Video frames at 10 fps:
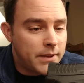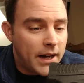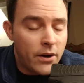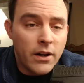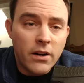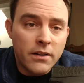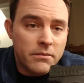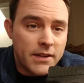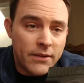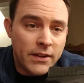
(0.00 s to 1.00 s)
carry on.
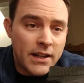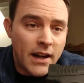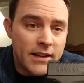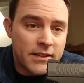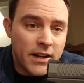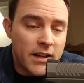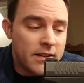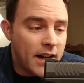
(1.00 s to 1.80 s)
Definitely a nice gun,